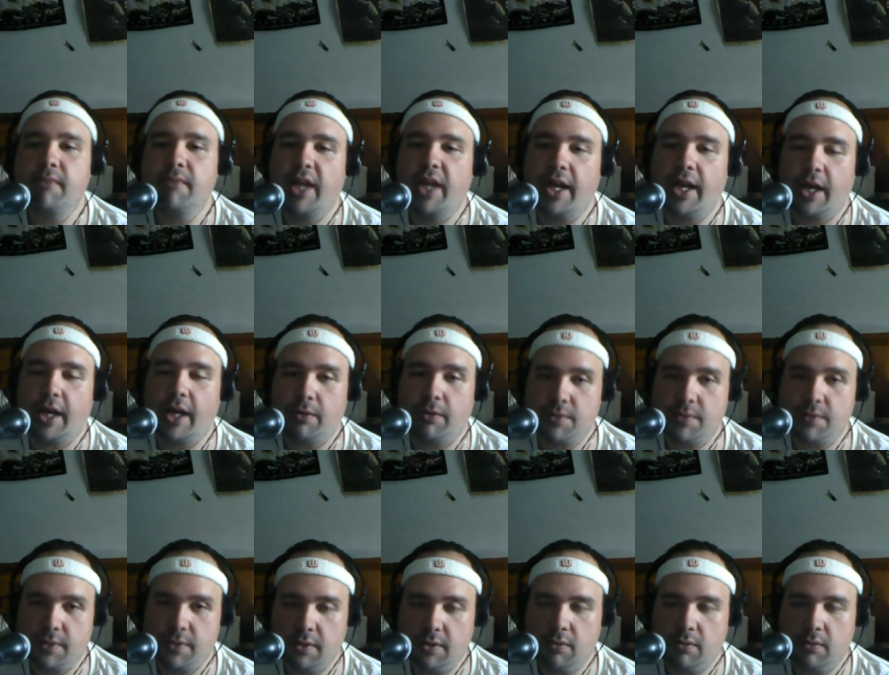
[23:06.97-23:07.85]
And I will
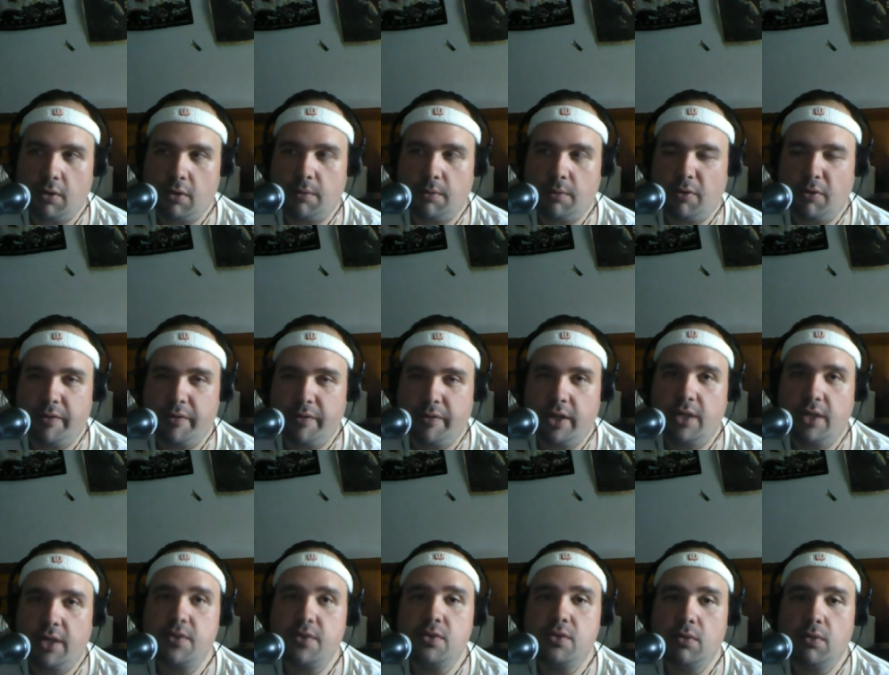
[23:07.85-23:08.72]
see you all in more
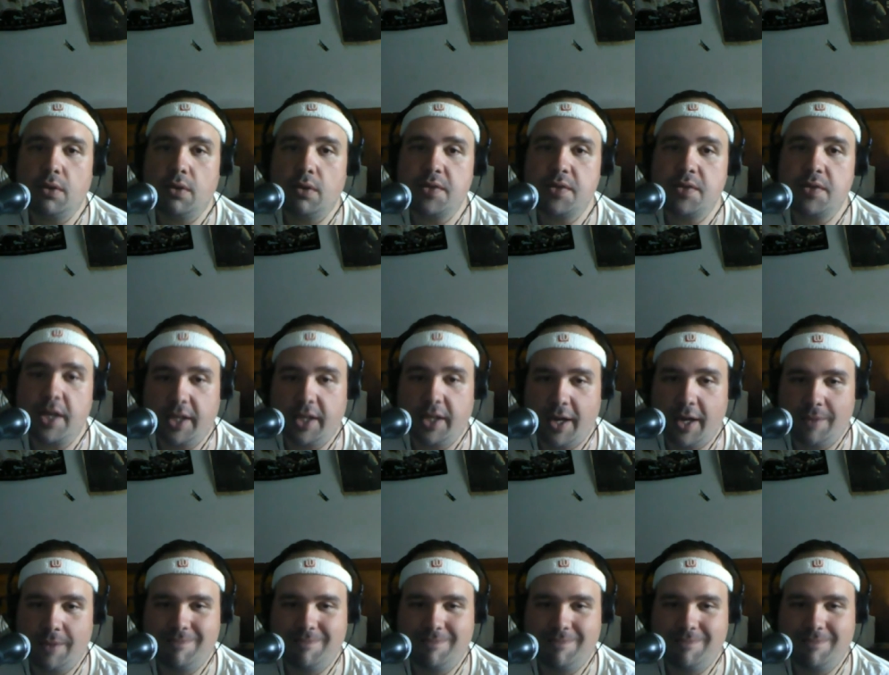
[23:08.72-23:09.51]
videos. You all take care.